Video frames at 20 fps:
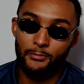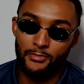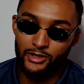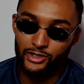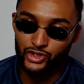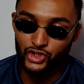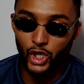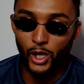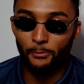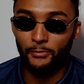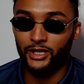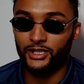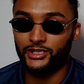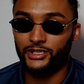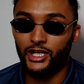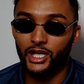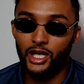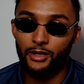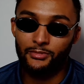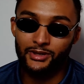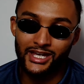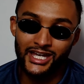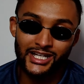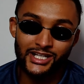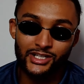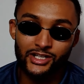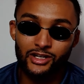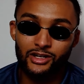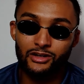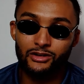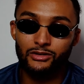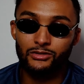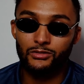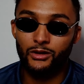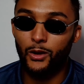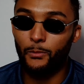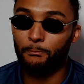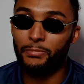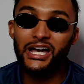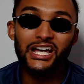McDermott had a go.
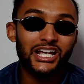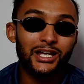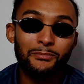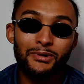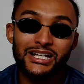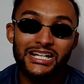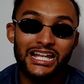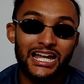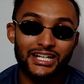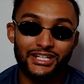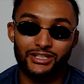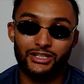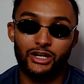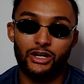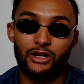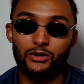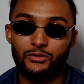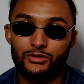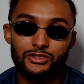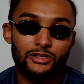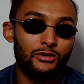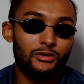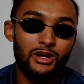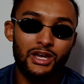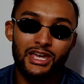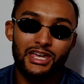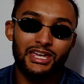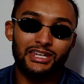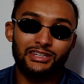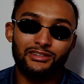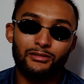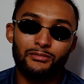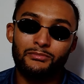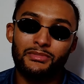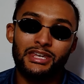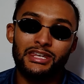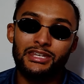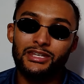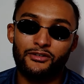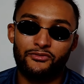Oh, Bagerman had a go. So it don't
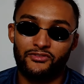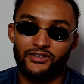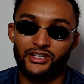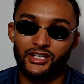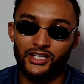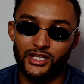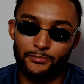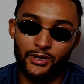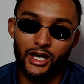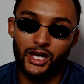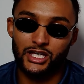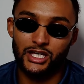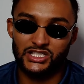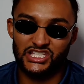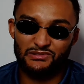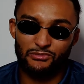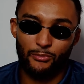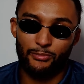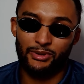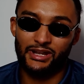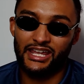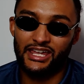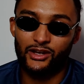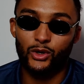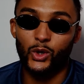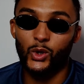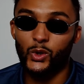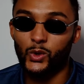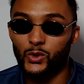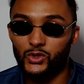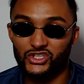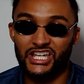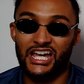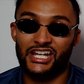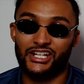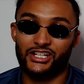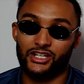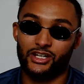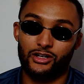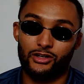mean nothing that the basketball player also
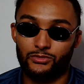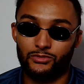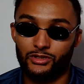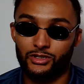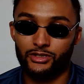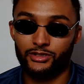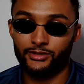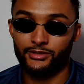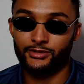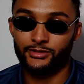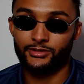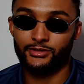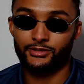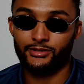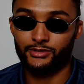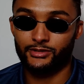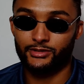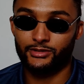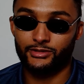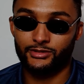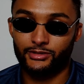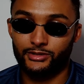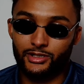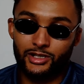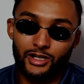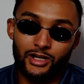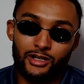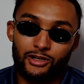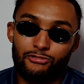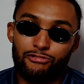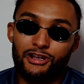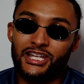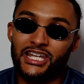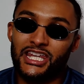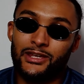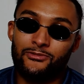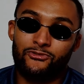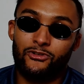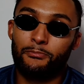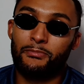had a go. You can't credit
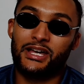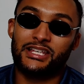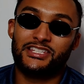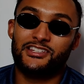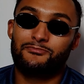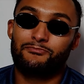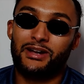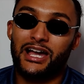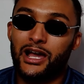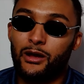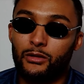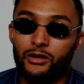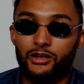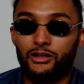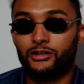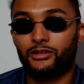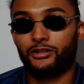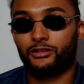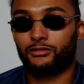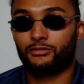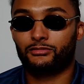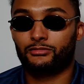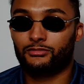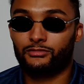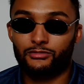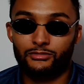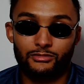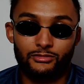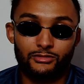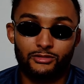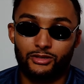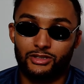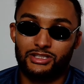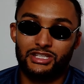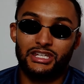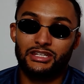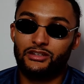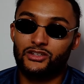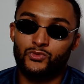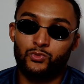him for massive power, because
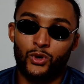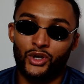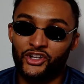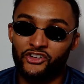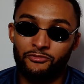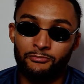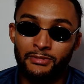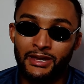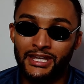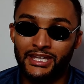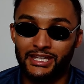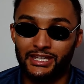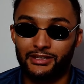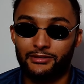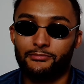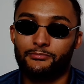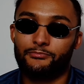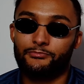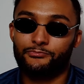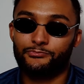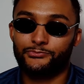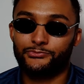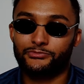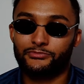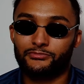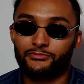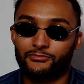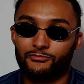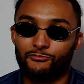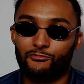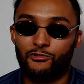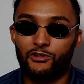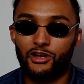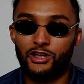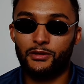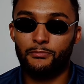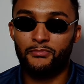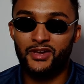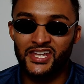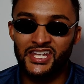he just one of many.
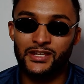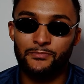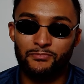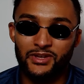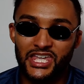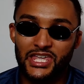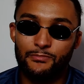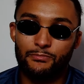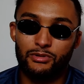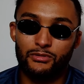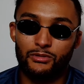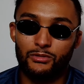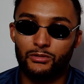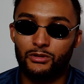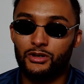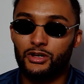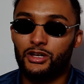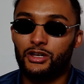Right? Many people.